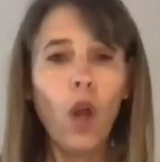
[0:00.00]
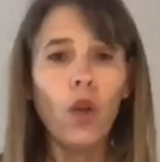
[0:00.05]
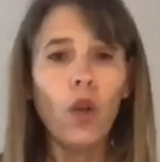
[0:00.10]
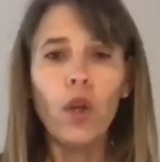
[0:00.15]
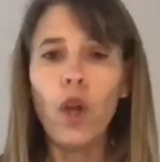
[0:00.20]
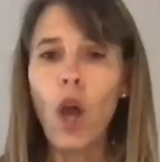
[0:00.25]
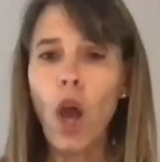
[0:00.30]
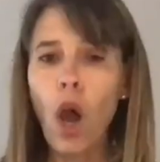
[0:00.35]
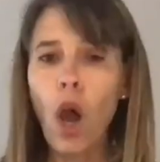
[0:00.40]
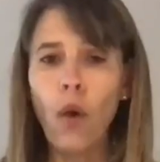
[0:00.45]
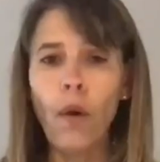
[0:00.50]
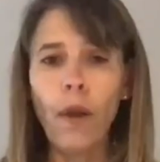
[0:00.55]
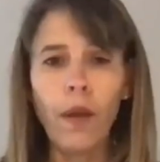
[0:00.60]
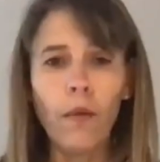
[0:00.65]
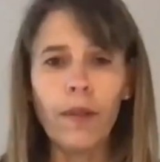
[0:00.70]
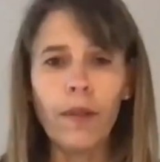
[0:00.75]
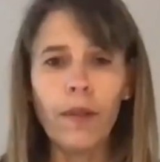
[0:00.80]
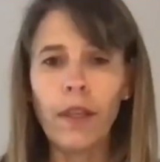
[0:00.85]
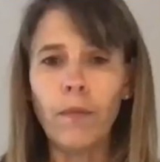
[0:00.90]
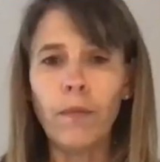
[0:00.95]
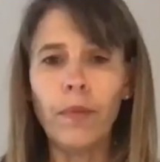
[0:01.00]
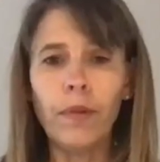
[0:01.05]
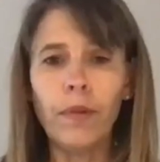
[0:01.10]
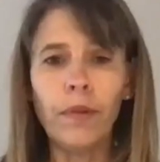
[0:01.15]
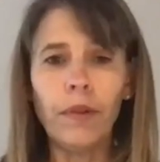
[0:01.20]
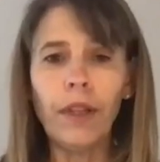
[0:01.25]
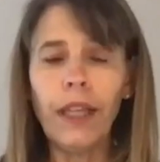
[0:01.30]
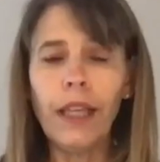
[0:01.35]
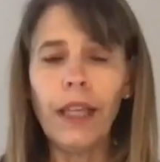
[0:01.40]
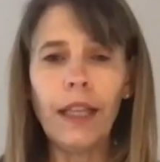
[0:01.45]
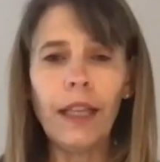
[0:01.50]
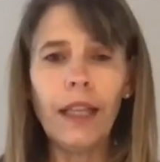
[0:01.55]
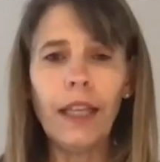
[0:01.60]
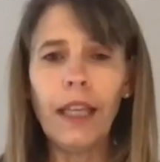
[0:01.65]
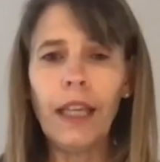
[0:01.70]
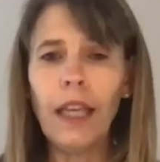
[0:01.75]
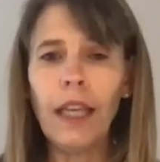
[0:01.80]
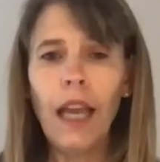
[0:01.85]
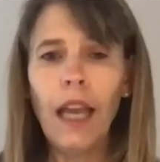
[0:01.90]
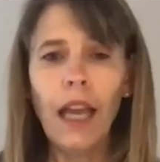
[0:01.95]
No, it was
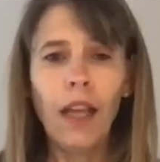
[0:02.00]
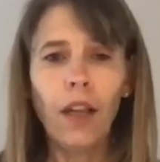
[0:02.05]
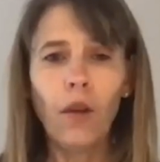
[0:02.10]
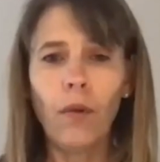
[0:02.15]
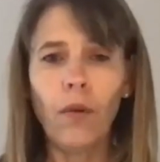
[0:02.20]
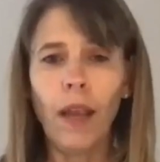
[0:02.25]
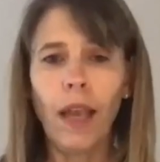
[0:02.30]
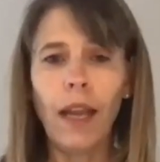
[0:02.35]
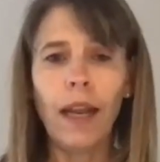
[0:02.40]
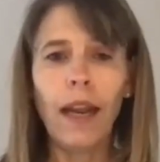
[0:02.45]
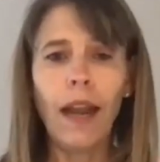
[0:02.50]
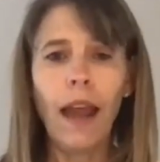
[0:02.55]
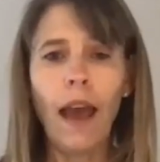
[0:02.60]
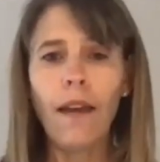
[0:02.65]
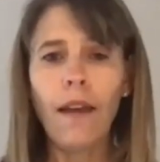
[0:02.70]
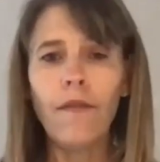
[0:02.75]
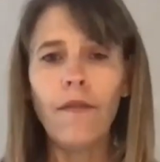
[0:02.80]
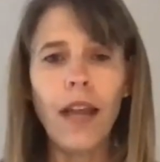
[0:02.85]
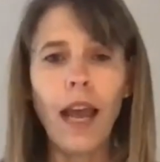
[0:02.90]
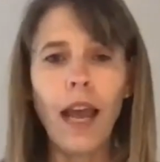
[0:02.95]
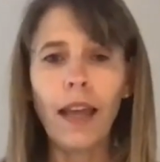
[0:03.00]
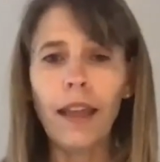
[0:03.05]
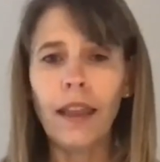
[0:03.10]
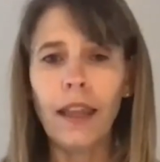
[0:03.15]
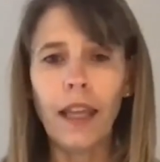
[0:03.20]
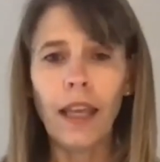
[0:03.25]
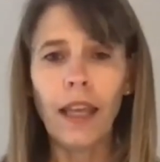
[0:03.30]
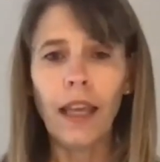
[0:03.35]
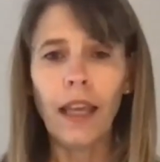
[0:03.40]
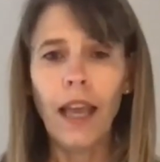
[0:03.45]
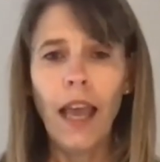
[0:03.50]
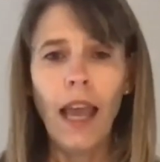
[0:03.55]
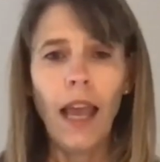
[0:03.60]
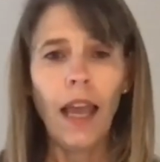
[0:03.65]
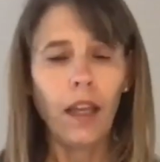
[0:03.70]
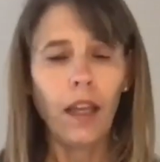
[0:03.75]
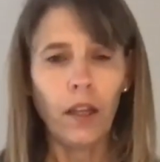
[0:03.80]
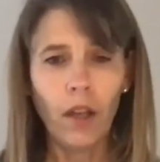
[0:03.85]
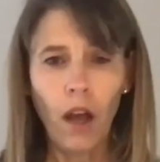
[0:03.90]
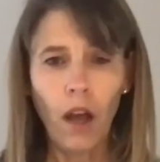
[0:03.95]
completely created out of nothing,
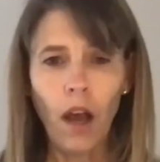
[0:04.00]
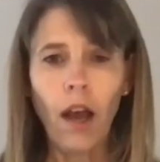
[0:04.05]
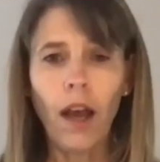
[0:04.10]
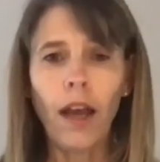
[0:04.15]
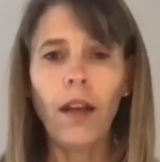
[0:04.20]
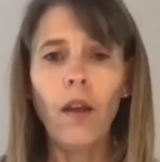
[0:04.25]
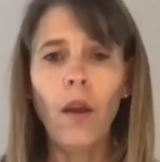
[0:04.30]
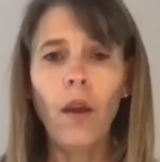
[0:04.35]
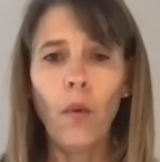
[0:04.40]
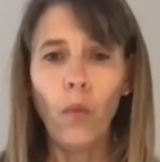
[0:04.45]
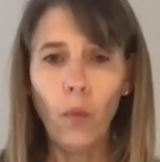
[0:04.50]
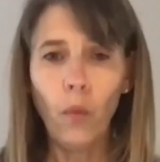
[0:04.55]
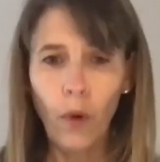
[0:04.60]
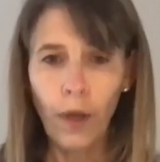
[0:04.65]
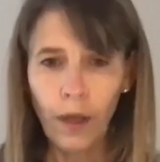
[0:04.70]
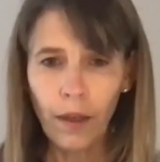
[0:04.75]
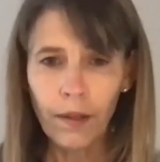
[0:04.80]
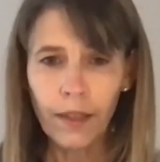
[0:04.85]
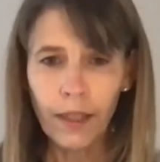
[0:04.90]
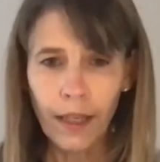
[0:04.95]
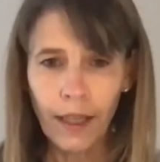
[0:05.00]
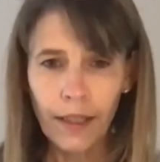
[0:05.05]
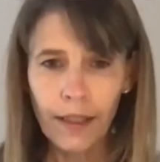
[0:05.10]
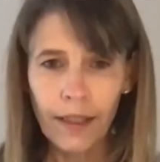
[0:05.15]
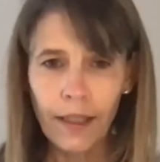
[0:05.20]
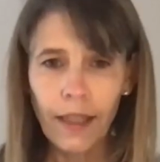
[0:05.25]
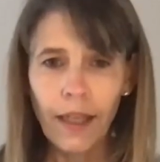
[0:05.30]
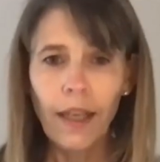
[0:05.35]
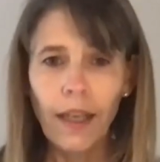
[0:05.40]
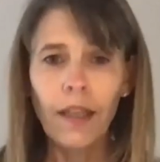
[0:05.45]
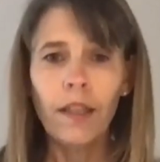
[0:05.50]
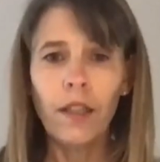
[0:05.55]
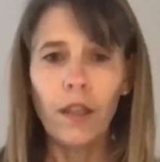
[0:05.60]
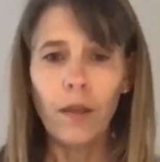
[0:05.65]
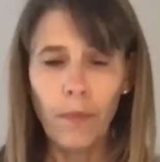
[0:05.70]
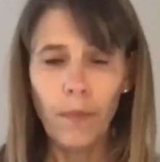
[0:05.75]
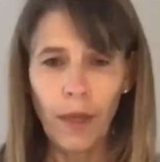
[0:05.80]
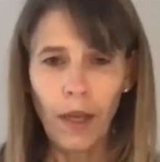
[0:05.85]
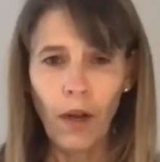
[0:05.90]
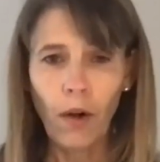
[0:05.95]
and God willed it to
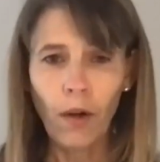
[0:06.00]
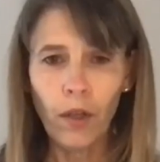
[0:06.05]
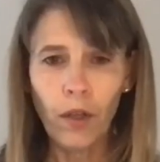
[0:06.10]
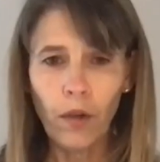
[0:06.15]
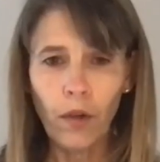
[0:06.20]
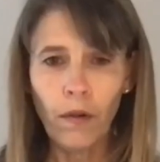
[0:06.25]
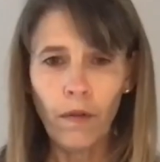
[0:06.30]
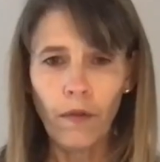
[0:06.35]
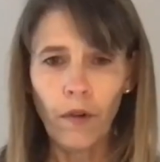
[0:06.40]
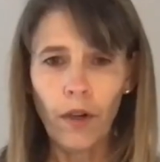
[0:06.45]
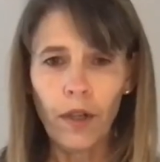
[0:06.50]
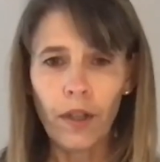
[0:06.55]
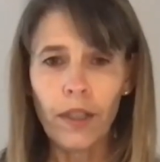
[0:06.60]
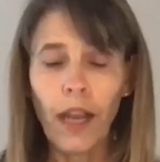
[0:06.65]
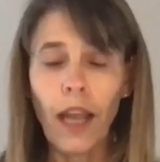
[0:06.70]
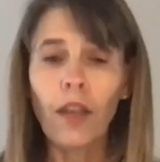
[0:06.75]
be our universe.